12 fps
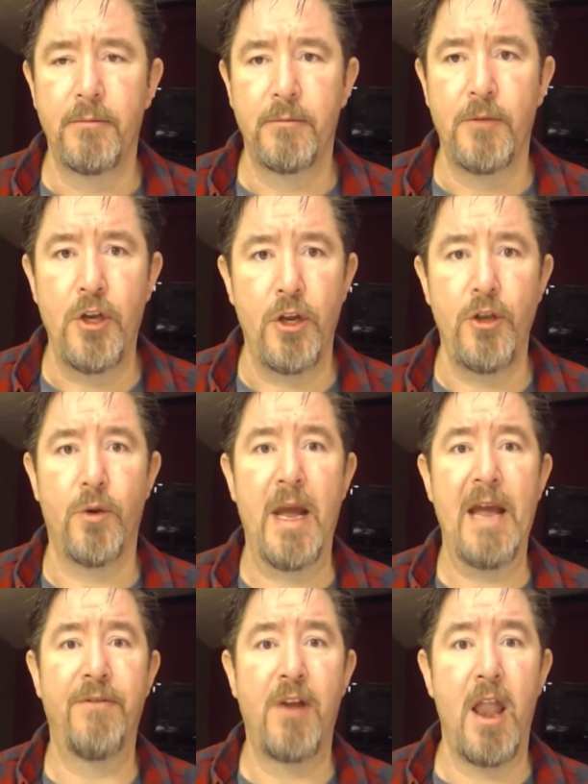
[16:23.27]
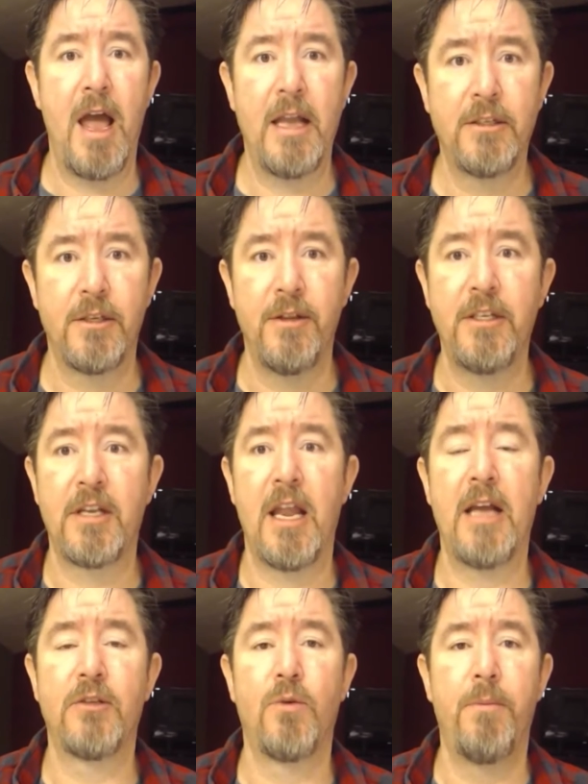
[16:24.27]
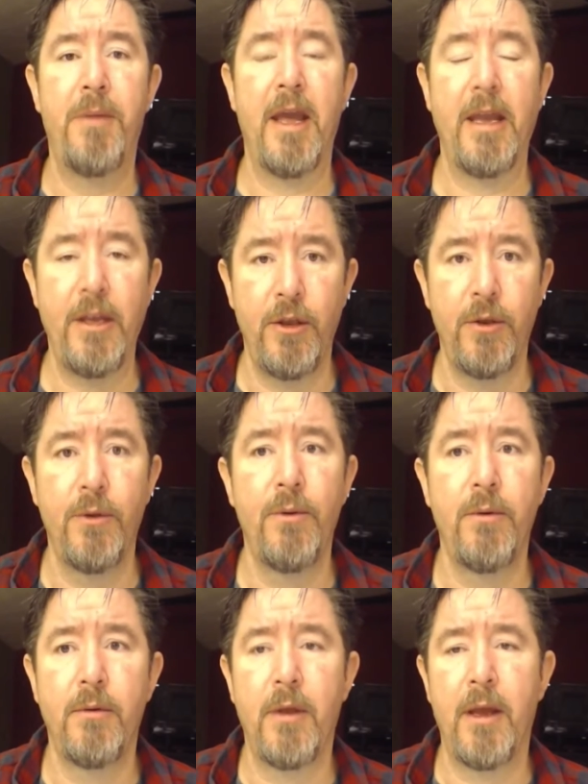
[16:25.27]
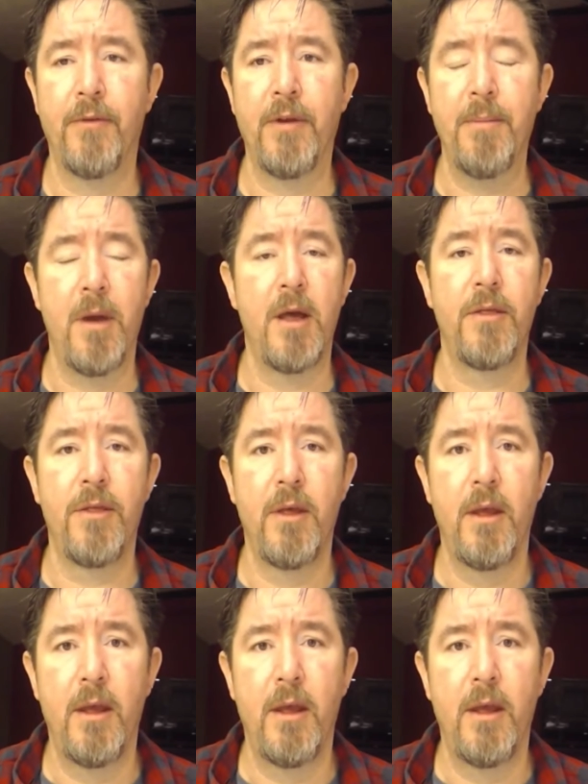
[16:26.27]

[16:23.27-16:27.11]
You'll have clients, and these clients will pay you every month.